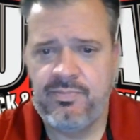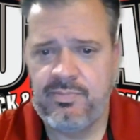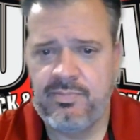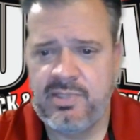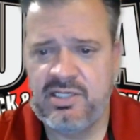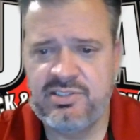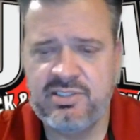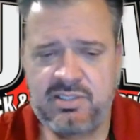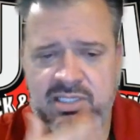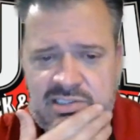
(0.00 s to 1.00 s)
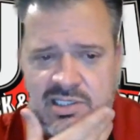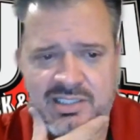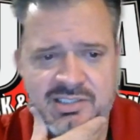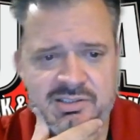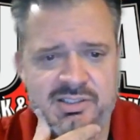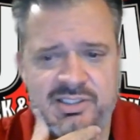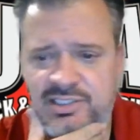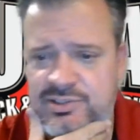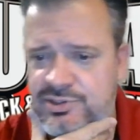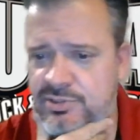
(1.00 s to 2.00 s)
That's a nice looking
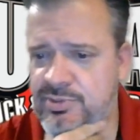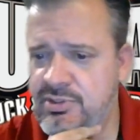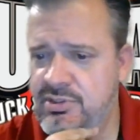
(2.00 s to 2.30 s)
diesel super.